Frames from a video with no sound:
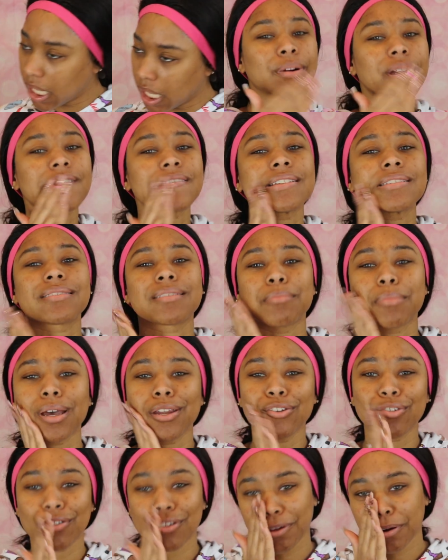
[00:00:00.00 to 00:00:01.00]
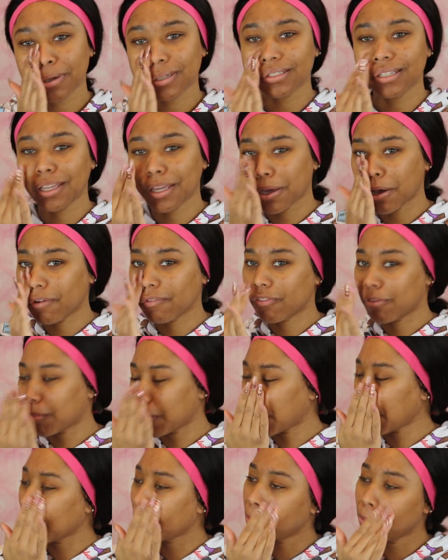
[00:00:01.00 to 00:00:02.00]
Practicing my New York lingo for
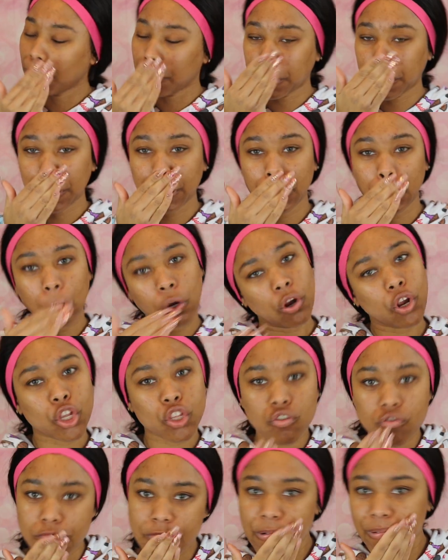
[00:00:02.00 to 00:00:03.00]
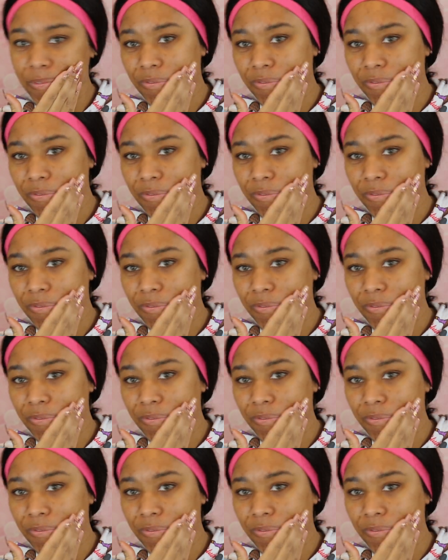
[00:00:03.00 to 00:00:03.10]
when I go to New York, you know,